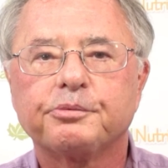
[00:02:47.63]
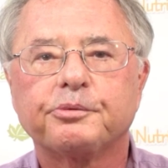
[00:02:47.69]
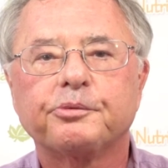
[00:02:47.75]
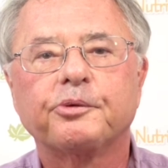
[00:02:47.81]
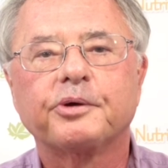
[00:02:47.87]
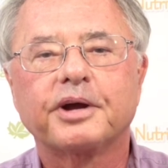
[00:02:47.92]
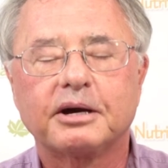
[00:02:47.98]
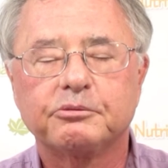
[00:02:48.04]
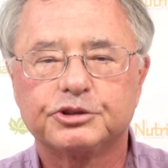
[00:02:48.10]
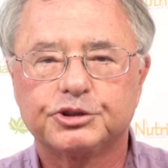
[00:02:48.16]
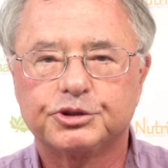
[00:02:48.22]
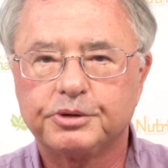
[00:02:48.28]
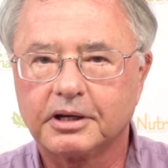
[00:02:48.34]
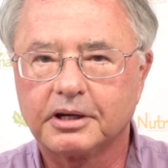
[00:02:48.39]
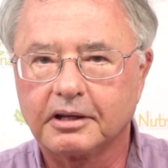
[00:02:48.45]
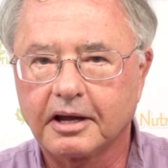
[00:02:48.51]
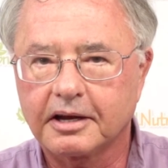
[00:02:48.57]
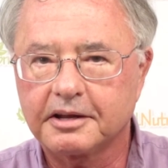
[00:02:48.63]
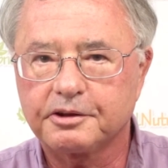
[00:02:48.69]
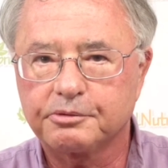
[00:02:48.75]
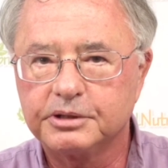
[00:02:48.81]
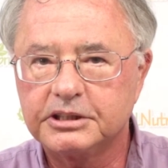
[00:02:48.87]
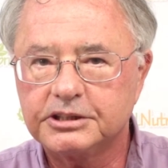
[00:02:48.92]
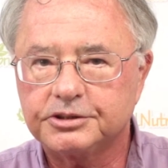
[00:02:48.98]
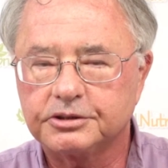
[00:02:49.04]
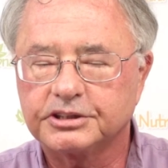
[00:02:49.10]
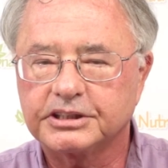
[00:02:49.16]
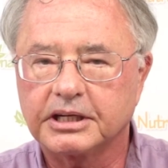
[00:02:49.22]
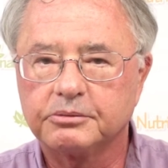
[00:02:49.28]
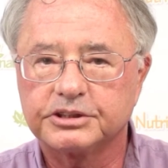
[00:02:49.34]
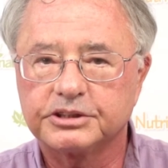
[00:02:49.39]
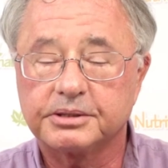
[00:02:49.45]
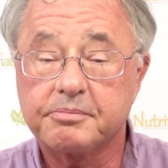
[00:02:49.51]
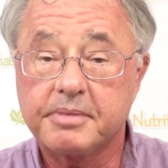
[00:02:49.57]
but when I was doing a lot of the research, I
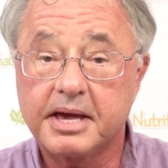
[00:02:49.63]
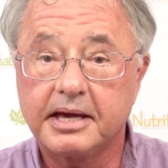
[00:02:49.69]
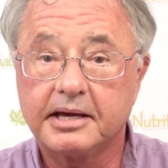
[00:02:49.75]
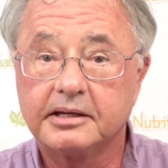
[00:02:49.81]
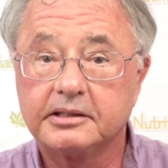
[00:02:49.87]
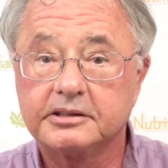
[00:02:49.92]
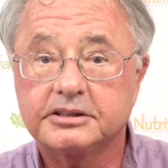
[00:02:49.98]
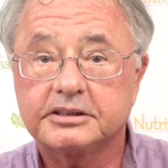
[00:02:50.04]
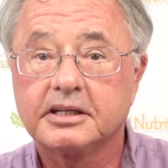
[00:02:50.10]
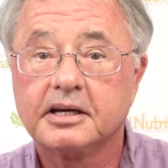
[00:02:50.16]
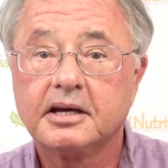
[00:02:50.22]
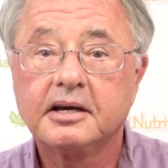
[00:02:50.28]
was amazed